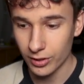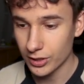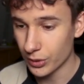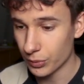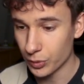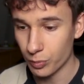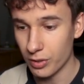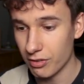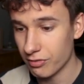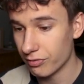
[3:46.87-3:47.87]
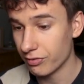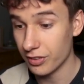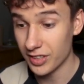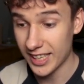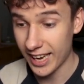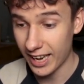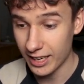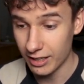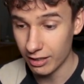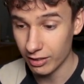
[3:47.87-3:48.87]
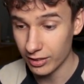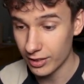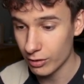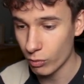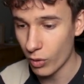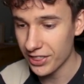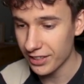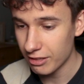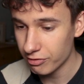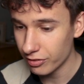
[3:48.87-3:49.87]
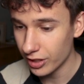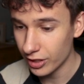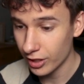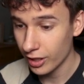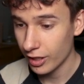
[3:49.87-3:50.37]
So it could be 15k in one-time fee,